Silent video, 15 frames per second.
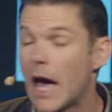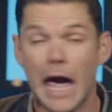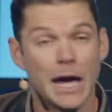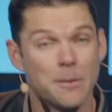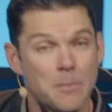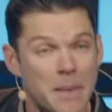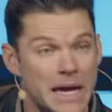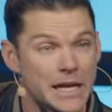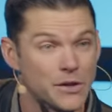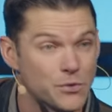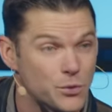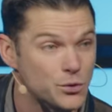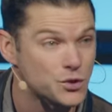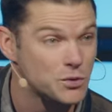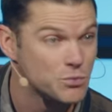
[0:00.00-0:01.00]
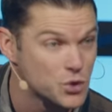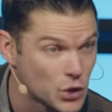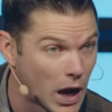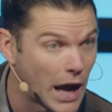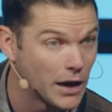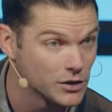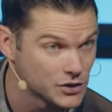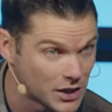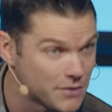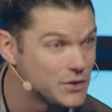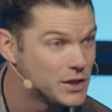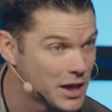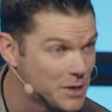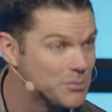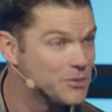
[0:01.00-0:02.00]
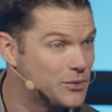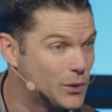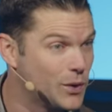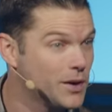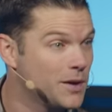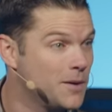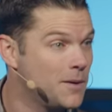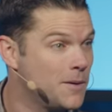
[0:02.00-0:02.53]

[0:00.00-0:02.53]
and make it through some trials. Have you done it before?